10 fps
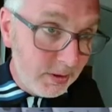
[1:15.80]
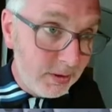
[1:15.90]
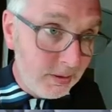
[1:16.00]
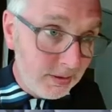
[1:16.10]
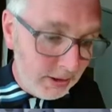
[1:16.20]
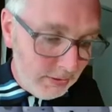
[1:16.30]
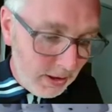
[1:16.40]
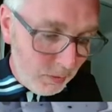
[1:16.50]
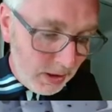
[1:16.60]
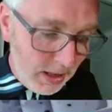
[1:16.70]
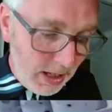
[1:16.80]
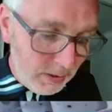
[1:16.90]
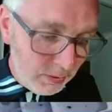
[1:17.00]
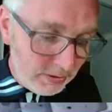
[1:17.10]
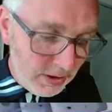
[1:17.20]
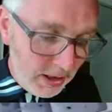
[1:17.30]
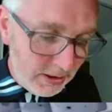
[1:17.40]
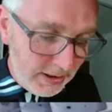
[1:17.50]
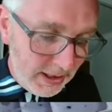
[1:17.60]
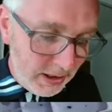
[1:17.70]
so it's like right, well, I'll start
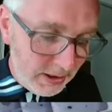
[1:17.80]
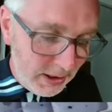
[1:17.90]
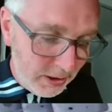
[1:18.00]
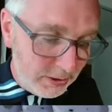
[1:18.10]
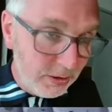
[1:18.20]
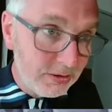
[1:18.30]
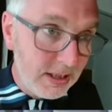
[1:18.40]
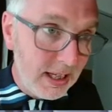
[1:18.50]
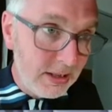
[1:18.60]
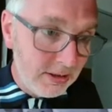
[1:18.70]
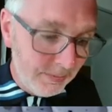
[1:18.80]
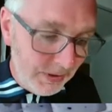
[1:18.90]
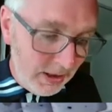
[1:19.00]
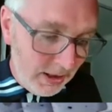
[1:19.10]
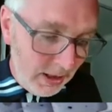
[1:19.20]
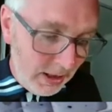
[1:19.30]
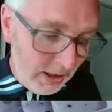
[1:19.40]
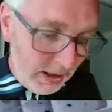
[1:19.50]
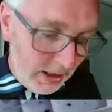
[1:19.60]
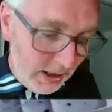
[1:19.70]
the day at the outdoor stage,
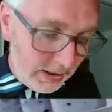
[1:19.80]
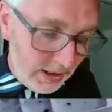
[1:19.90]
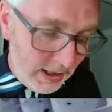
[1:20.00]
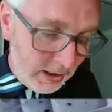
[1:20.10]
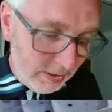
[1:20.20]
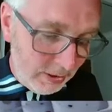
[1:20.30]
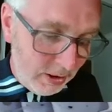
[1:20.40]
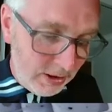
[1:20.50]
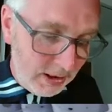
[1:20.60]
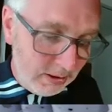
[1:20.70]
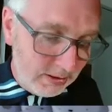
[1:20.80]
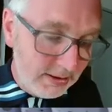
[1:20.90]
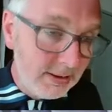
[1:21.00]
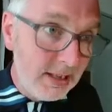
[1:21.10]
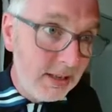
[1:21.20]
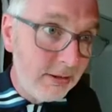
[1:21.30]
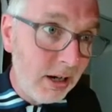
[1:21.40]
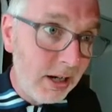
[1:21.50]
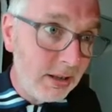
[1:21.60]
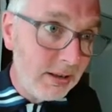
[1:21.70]
uh, and then I thought, and I'll stick
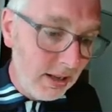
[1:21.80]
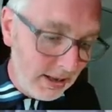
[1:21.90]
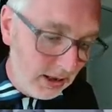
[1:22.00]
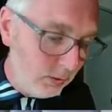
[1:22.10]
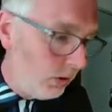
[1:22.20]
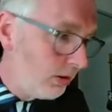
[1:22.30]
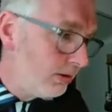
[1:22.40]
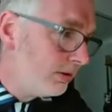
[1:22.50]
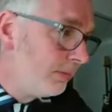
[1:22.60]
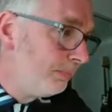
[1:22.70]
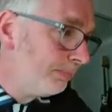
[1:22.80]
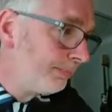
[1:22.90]
around and I'll watch